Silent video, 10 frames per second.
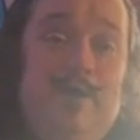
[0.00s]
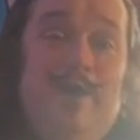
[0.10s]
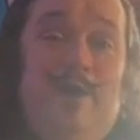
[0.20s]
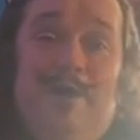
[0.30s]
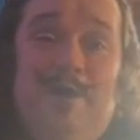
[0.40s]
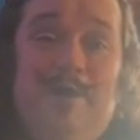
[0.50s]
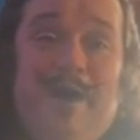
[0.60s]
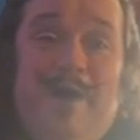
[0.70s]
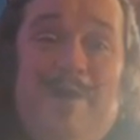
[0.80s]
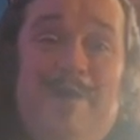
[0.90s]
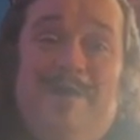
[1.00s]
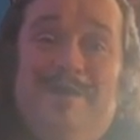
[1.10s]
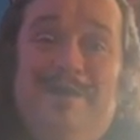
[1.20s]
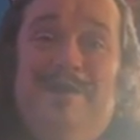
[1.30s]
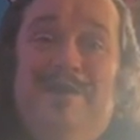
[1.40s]
we all know the power
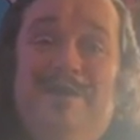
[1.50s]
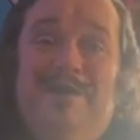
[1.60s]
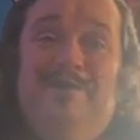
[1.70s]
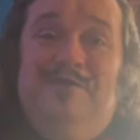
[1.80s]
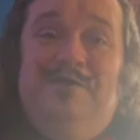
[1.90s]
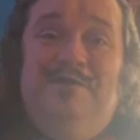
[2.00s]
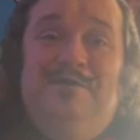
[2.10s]
of